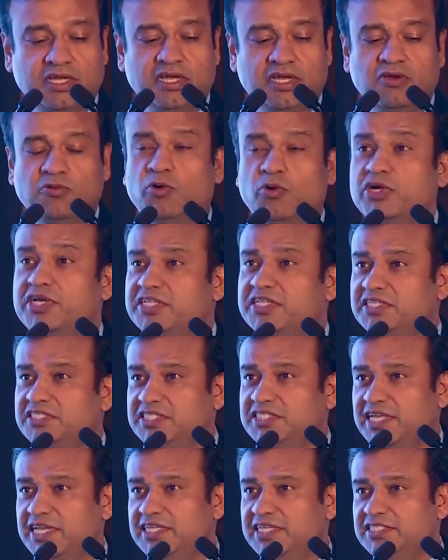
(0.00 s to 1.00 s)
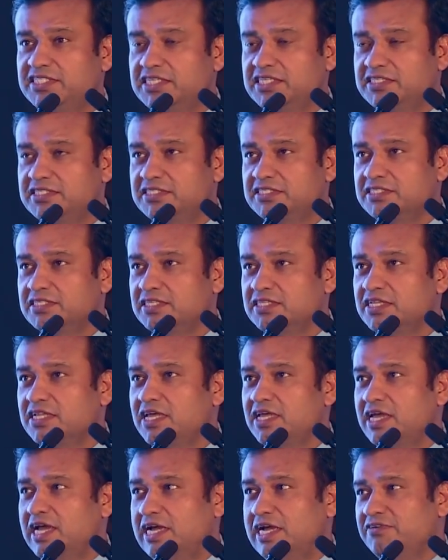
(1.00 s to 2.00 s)
What are the challenges?
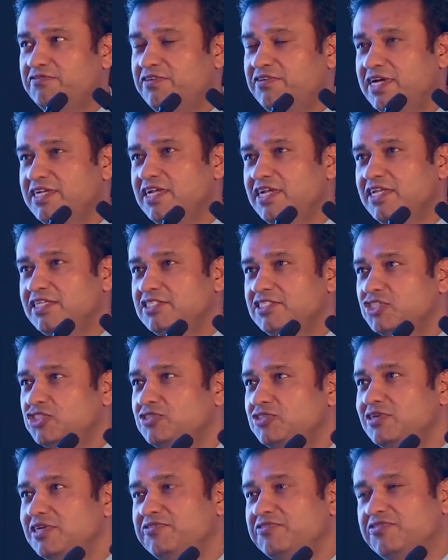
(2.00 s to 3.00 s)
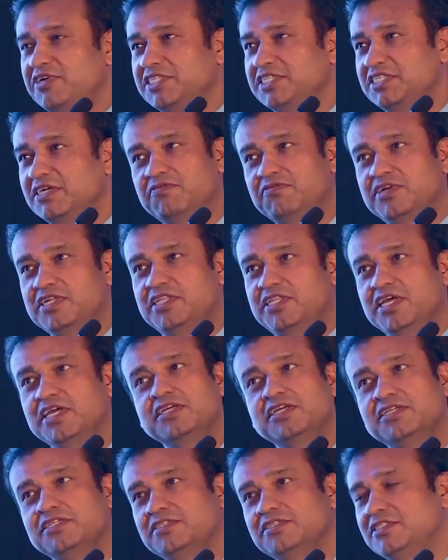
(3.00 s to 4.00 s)
And finally, just to refresh everything,